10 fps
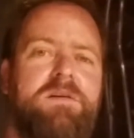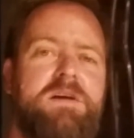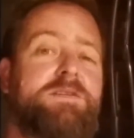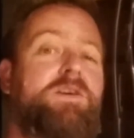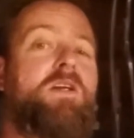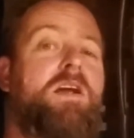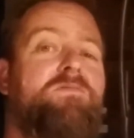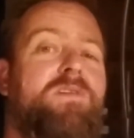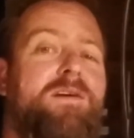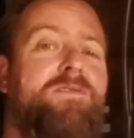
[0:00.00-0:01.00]
there's a lot of
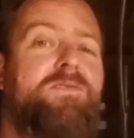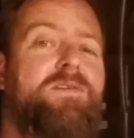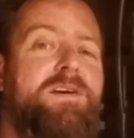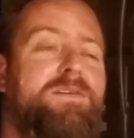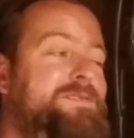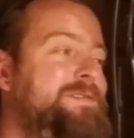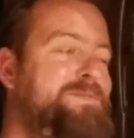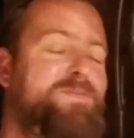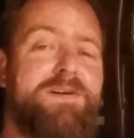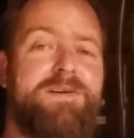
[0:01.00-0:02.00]
love going on here.
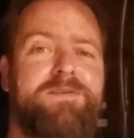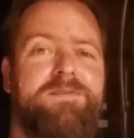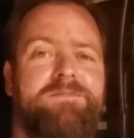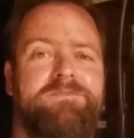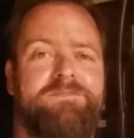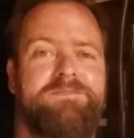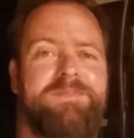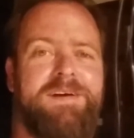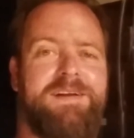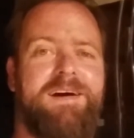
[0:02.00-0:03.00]
It's pretty good.
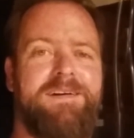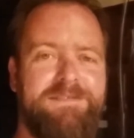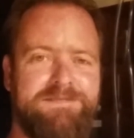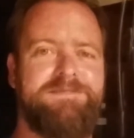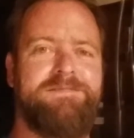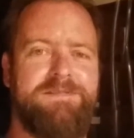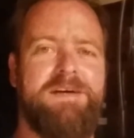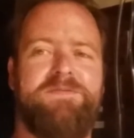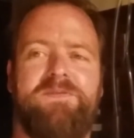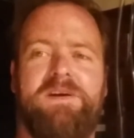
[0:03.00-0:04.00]

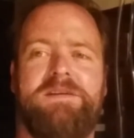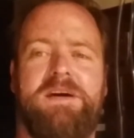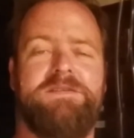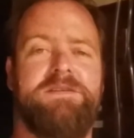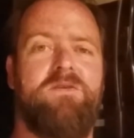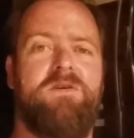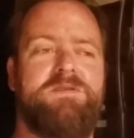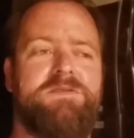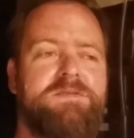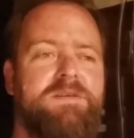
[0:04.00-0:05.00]
That's fantastic,
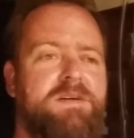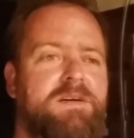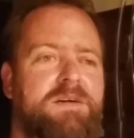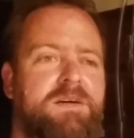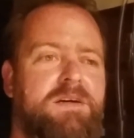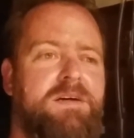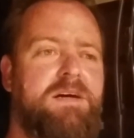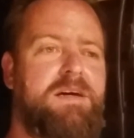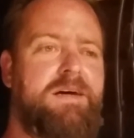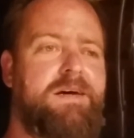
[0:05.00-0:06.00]
guys.
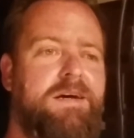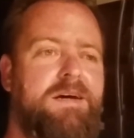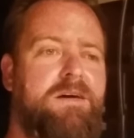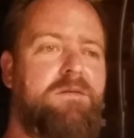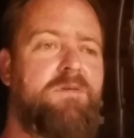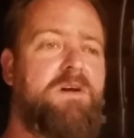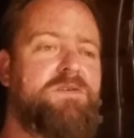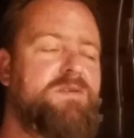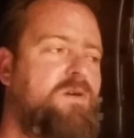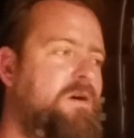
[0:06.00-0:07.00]
What
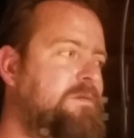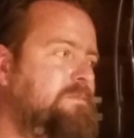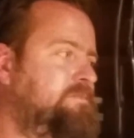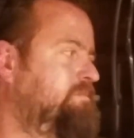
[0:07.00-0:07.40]
else I got?